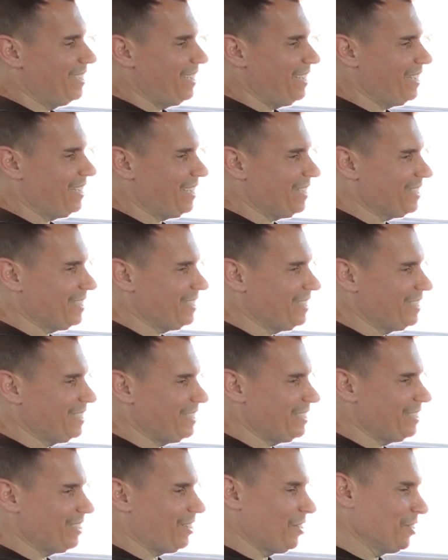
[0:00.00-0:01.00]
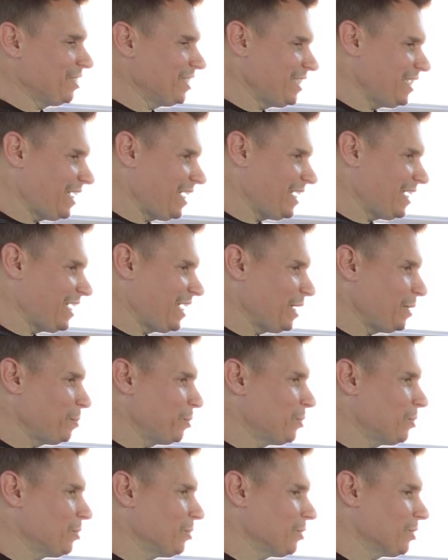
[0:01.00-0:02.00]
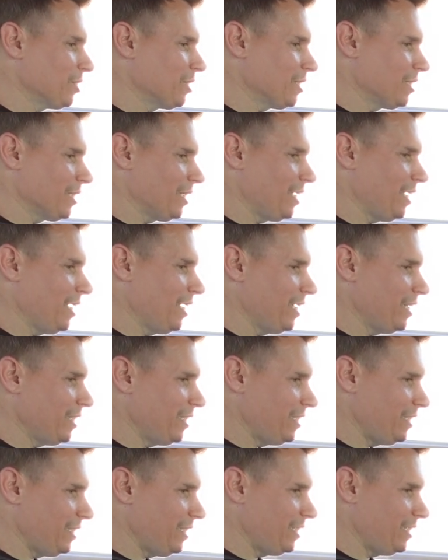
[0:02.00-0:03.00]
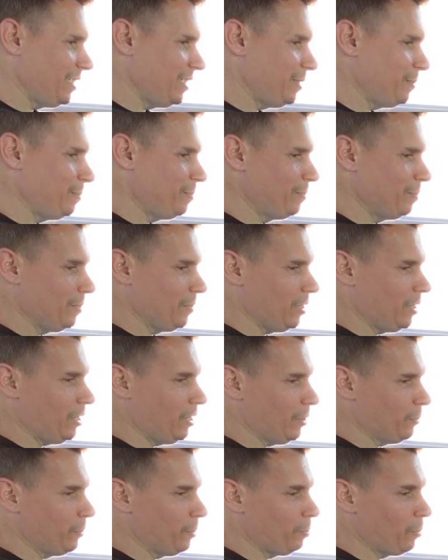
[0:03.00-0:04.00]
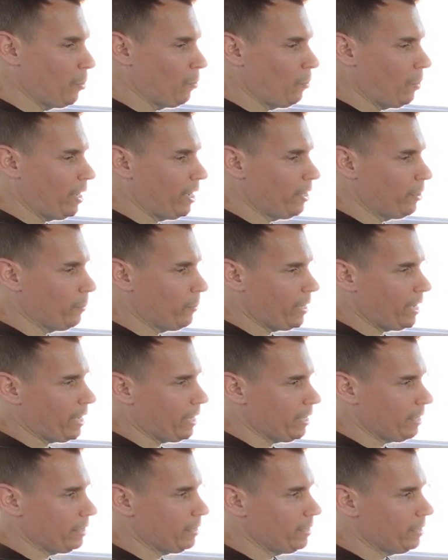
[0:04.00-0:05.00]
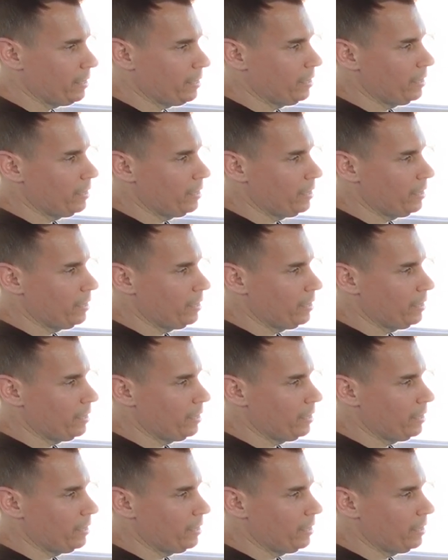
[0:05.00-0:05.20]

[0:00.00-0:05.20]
I got the RCA cables and the remote wire ran.